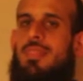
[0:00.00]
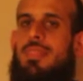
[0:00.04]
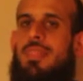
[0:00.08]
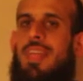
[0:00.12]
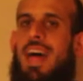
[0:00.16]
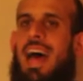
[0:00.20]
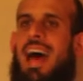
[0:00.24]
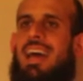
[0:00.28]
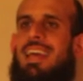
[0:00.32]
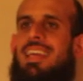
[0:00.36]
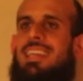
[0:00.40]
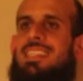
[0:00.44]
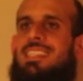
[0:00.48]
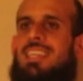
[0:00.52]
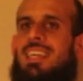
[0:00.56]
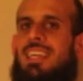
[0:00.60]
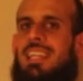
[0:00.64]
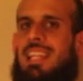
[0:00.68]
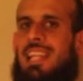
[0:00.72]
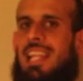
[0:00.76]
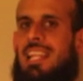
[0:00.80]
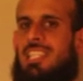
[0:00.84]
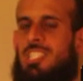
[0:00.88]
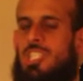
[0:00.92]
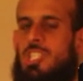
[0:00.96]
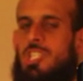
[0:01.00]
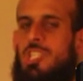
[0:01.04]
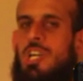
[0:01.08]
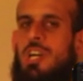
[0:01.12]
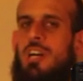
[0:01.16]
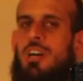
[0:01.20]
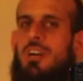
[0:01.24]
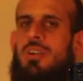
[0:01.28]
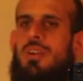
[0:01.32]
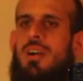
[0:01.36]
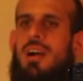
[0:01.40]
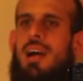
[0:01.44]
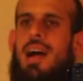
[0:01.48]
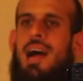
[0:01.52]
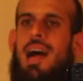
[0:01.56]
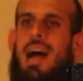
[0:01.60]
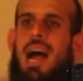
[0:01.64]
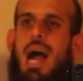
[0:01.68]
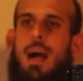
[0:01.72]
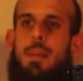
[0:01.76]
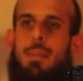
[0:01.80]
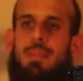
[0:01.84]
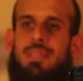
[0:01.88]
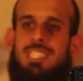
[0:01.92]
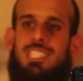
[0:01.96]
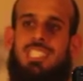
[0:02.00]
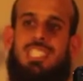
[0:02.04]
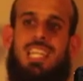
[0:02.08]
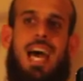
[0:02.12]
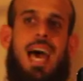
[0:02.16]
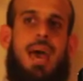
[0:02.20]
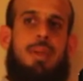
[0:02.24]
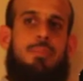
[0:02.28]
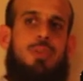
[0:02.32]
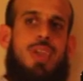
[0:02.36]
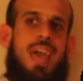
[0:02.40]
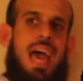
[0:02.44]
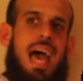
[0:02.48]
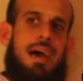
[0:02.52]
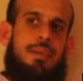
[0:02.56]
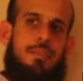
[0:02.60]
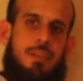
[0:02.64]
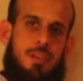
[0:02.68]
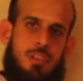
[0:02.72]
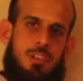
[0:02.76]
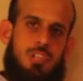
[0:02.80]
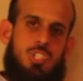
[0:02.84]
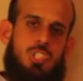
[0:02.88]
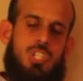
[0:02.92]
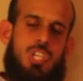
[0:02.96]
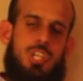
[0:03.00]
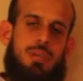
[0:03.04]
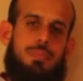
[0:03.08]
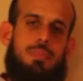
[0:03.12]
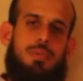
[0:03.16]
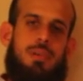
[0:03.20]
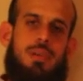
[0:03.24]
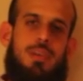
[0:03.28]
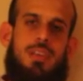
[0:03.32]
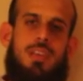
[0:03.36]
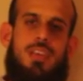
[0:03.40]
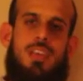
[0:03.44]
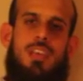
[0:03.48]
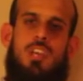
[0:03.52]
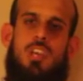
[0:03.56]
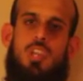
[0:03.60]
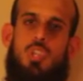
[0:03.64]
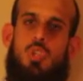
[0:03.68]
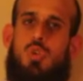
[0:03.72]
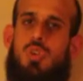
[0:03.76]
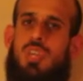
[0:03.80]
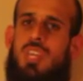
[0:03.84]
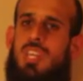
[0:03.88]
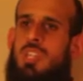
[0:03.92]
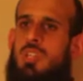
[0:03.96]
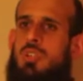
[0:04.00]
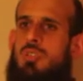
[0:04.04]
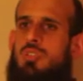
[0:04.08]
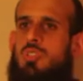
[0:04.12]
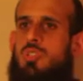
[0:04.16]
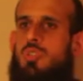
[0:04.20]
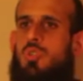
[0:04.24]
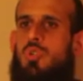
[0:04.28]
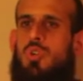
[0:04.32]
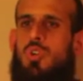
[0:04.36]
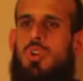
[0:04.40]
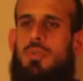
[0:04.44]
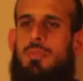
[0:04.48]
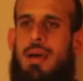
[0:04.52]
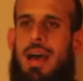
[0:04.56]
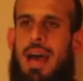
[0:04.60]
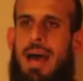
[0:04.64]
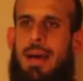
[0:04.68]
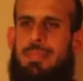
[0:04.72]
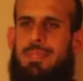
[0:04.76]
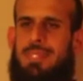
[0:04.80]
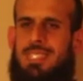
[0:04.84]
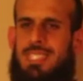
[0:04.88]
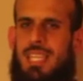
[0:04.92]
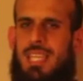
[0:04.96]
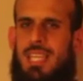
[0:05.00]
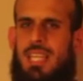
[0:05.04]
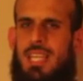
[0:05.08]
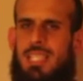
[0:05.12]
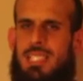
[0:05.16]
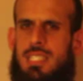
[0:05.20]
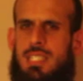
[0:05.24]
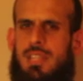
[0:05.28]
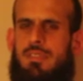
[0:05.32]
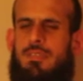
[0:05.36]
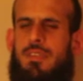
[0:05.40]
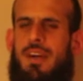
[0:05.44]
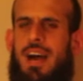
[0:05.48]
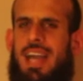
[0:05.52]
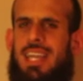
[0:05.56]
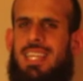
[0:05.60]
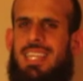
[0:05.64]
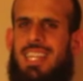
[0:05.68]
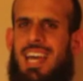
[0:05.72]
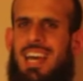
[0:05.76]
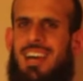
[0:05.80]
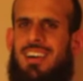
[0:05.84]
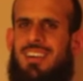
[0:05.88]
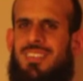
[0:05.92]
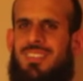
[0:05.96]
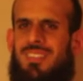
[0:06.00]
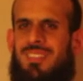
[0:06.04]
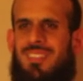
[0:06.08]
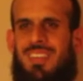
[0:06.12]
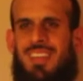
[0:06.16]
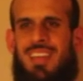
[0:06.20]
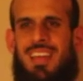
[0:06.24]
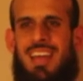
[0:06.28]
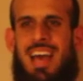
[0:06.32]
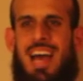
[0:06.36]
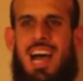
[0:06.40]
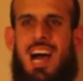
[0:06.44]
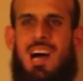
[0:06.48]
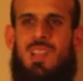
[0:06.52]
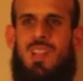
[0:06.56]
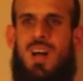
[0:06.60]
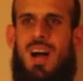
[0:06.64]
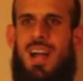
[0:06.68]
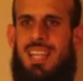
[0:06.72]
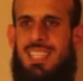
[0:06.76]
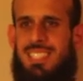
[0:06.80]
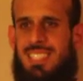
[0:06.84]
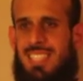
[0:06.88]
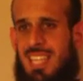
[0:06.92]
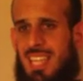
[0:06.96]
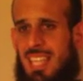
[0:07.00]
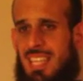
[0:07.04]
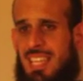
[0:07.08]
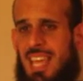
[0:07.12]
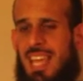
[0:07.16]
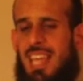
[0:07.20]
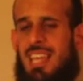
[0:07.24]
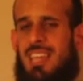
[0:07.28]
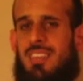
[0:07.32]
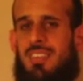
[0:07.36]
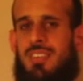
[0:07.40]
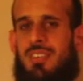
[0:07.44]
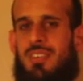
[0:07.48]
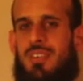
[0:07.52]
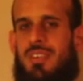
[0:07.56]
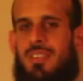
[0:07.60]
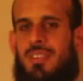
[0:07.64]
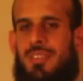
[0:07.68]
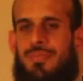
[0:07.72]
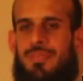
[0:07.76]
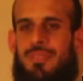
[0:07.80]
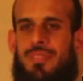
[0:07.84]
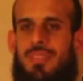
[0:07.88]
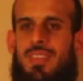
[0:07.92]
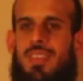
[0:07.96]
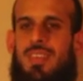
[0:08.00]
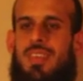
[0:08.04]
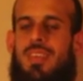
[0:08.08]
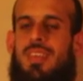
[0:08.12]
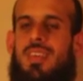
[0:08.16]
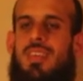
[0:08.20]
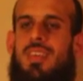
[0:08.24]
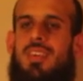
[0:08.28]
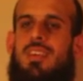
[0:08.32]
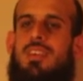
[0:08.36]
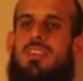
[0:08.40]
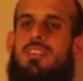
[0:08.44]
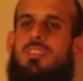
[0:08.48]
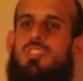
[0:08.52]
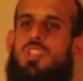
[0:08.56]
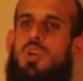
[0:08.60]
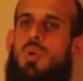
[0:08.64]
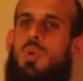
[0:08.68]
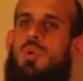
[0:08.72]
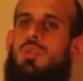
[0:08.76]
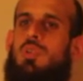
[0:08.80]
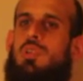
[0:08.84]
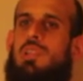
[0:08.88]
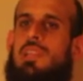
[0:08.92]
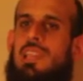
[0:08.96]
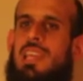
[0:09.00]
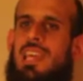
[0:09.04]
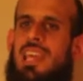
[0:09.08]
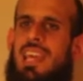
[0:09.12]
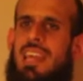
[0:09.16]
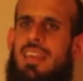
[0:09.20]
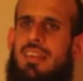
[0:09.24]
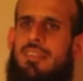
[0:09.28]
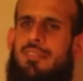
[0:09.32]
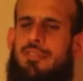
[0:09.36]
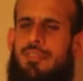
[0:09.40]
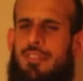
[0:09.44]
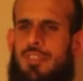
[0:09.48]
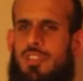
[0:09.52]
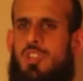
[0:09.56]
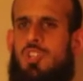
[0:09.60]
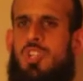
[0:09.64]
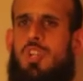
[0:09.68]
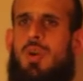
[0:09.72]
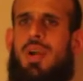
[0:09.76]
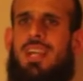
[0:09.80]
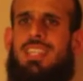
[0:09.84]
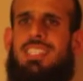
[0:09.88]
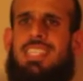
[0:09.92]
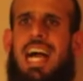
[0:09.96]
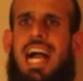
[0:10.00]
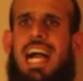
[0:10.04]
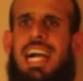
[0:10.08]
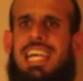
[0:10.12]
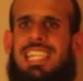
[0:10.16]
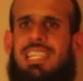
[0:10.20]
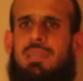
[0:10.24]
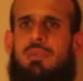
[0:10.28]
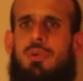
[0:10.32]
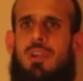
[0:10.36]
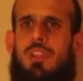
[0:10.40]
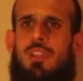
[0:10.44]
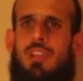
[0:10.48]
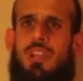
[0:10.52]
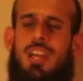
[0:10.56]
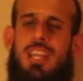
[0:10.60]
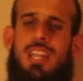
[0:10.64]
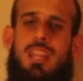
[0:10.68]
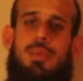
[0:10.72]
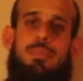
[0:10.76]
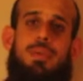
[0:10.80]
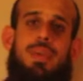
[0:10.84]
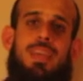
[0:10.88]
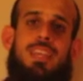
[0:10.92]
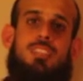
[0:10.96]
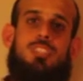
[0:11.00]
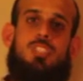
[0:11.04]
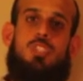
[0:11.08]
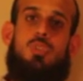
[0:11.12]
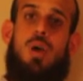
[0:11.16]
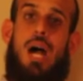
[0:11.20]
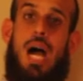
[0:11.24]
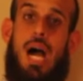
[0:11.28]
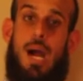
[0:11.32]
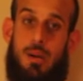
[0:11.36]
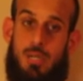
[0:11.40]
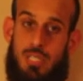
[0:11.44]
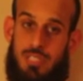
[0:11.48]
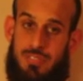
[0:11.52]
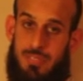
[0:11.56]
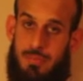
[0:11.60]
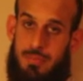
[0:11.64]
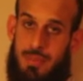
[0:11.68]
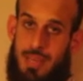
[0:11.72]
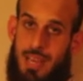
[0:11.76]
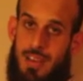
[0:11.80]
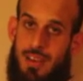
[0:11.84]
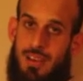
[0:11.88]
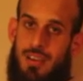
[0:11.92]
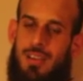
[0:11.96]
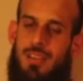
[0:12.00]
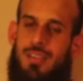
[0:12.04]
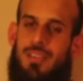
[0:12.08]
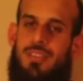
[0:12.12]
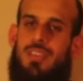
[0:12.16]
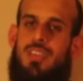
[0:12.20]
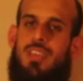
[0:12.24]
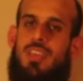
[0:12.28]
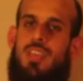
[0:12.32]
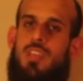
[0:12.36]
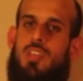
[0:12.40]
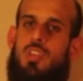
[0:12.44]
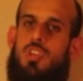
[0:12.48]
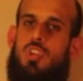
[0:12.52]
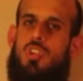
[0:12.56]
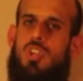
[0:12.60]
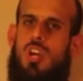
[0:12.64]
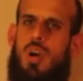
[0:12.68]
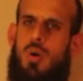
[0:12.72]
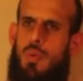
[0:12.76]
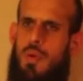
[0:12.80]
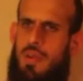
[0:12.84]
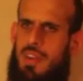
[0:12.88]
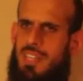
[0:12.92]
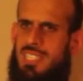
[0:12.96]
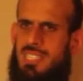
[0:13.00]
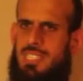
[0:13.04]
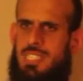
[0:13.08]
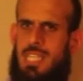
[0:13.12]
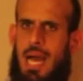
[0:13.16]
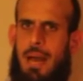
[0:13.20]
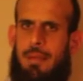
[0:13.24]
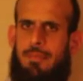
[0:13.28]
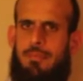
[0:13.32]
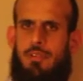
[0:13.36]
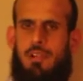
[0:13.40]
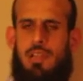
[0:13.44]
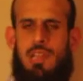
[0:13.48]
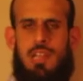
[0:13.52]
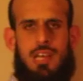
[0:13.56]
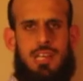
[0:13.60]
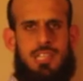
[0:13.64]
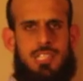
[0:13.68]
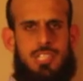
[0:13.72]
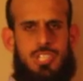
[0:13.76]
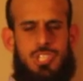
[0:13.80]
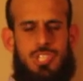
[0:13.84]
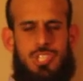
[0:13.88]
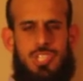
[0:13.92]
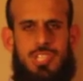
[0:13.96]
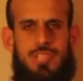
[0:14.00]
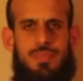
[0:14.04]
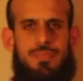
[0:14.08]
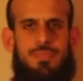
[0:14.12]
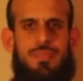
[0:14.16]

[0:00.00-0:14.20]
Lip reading: That is going to let you know how much time you have on your trip. You can use Google Maps to find out how long it's going to take you. So when you leave, you know exactly where you're going to be 2 hours from now. You know where to stop for lunch.